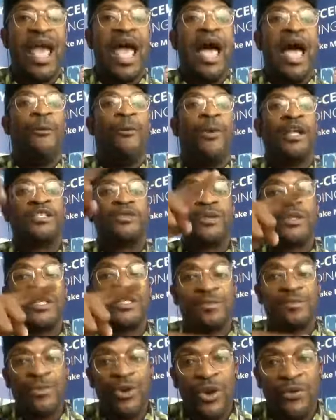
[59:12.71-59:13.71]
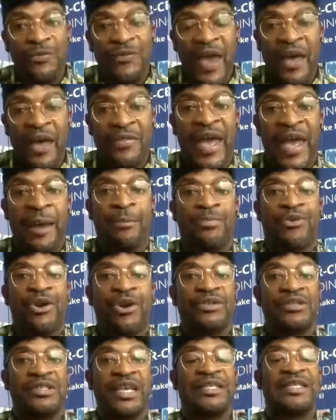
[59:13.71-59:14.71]
And once we smooth out that
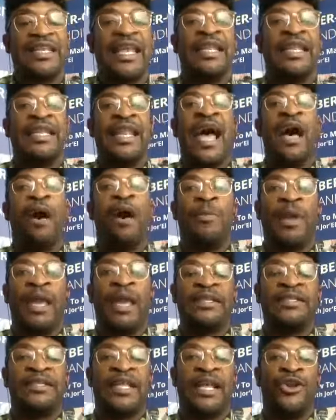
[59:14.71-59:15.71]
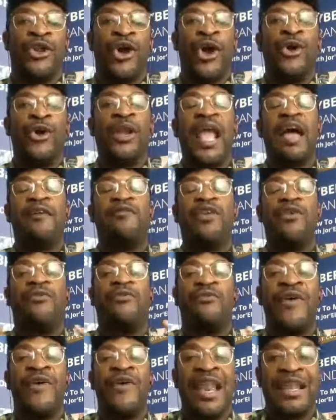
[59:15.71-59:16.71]
process, it now means that not only have you
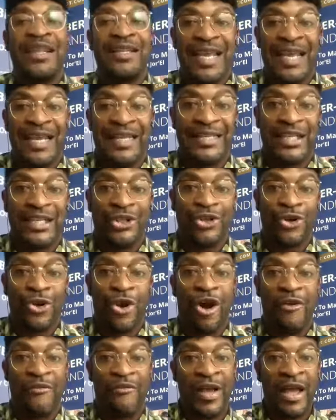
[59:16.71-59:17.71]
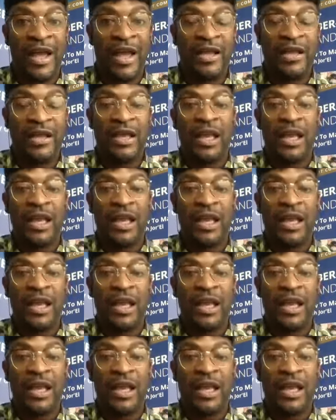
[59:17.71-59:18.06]
validated your offer,